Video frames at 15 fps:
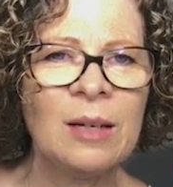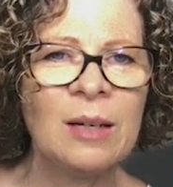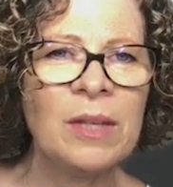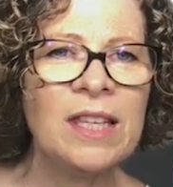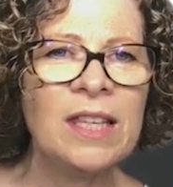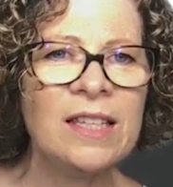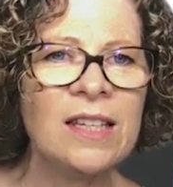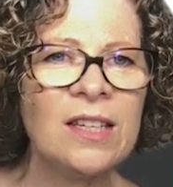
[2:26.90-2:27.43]

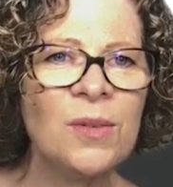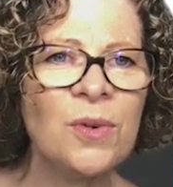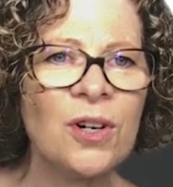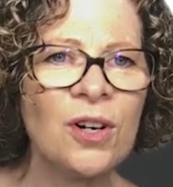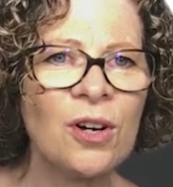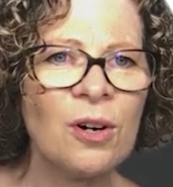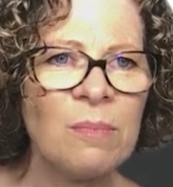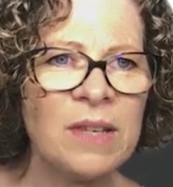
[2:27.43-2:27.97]
But this is
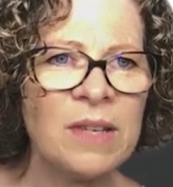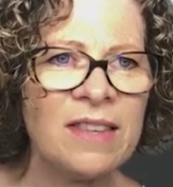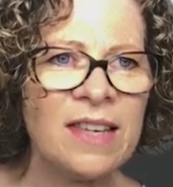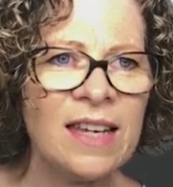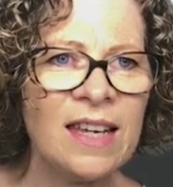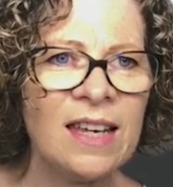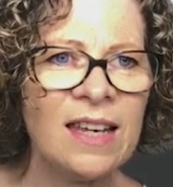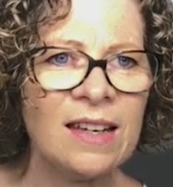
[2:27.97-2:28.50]
what got me
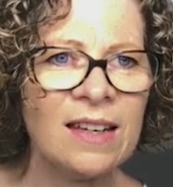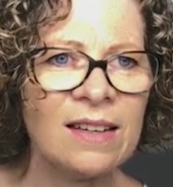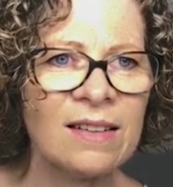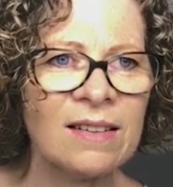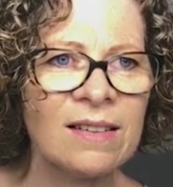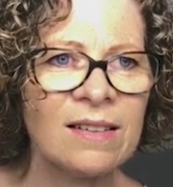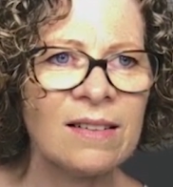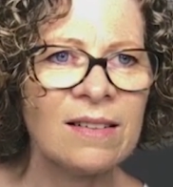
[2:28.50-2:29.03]
thinking.
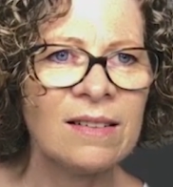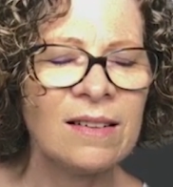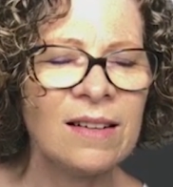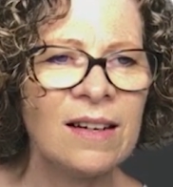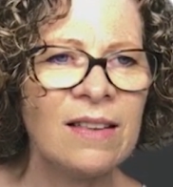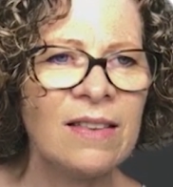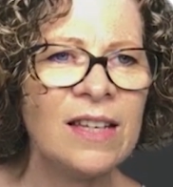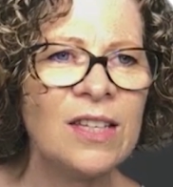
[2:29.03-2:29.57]

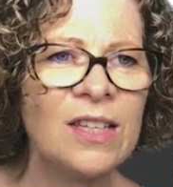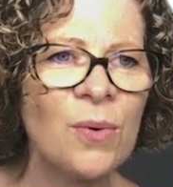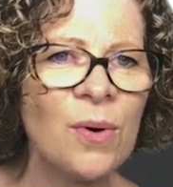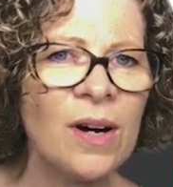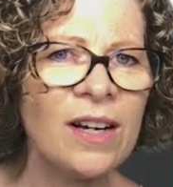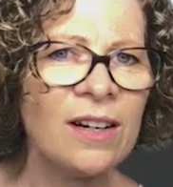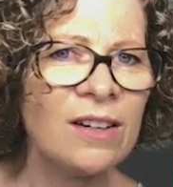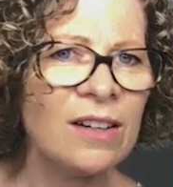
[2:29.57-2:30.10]
There's
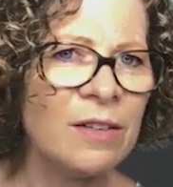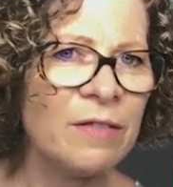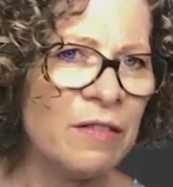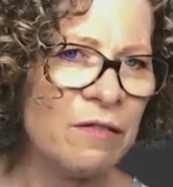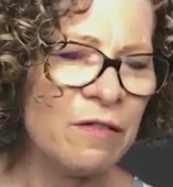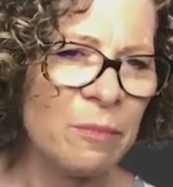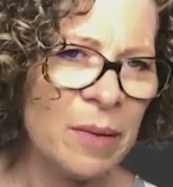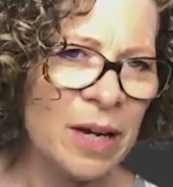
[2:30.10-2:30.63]
quite a lot of
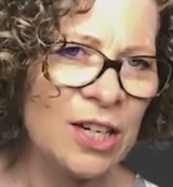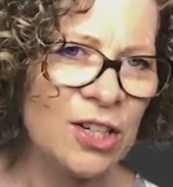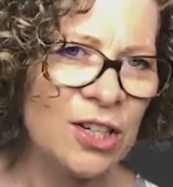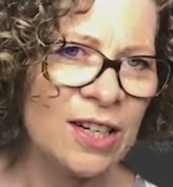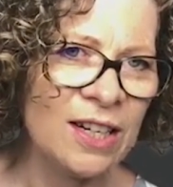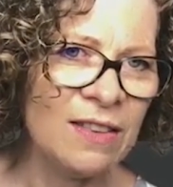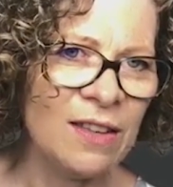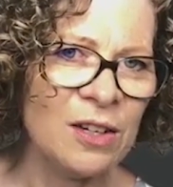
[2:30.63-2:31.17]

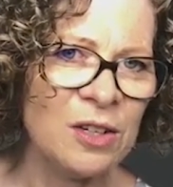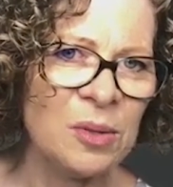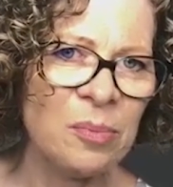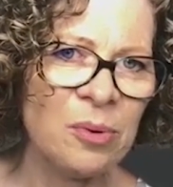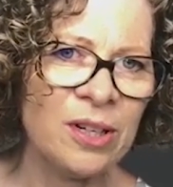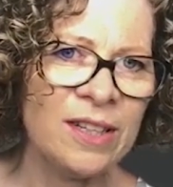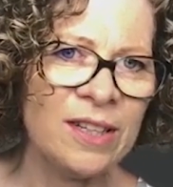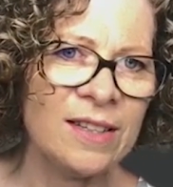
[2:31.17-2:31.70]
information in those
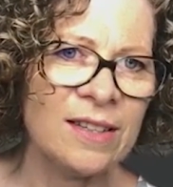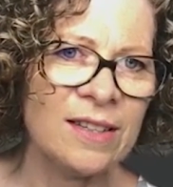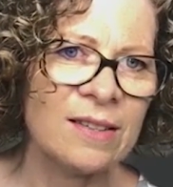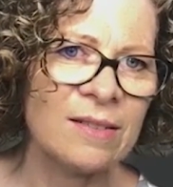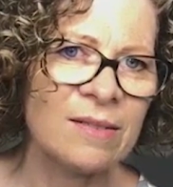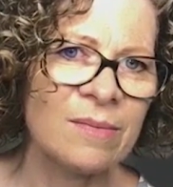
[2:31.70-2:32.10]
prints.